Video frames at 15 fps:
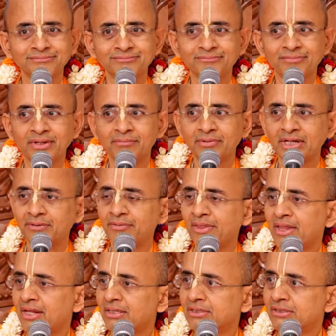Mm?
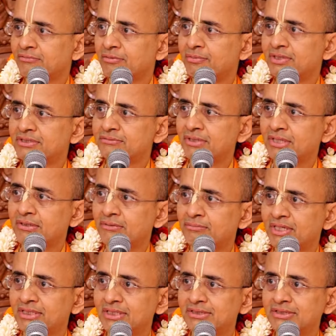Everybody is
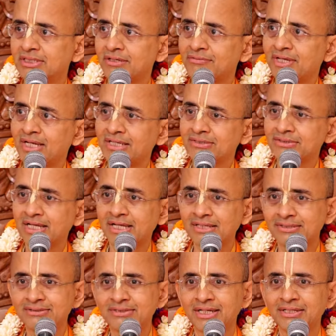wearing, uh, Matajis are wearing
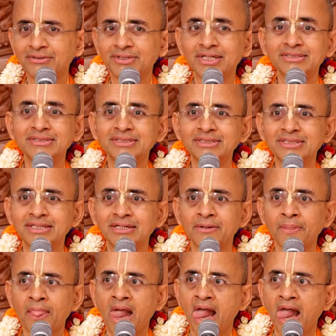saris. There you can see that.